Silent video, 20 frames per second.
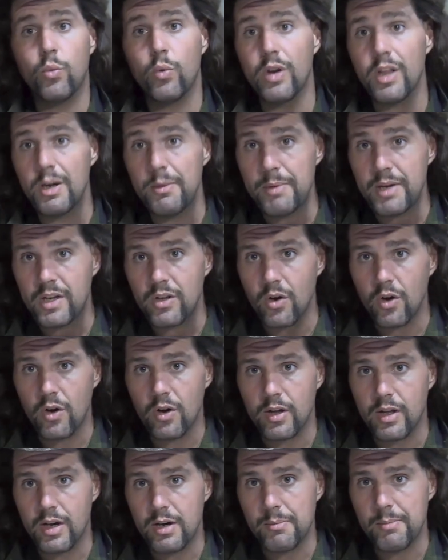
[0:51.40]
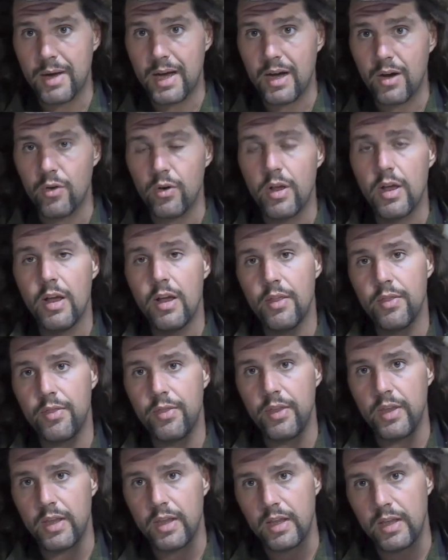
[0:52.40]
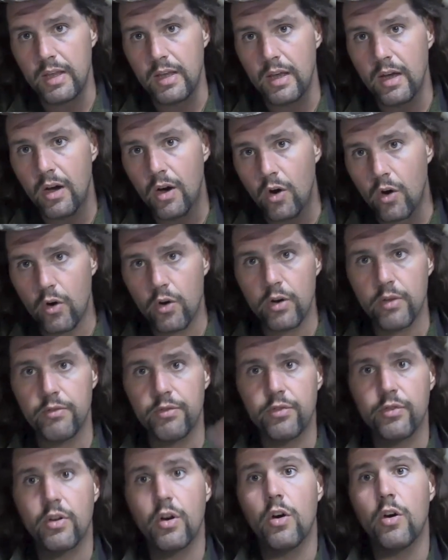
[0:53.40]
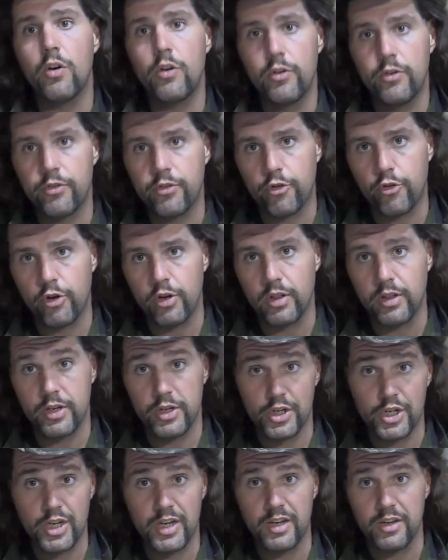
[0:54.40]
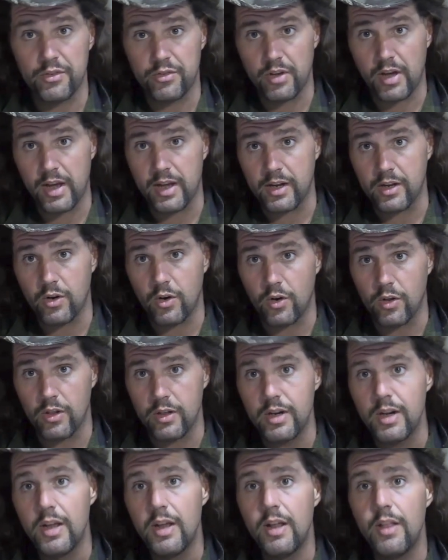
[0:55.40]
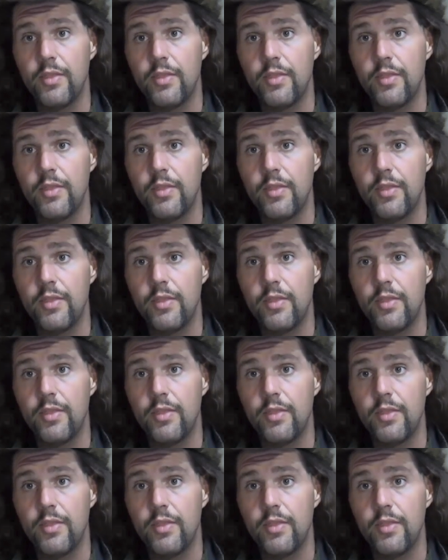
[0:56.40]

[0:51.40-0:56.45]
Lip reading: we're going to be talking about the Heart of Scars trilogy, as I call it,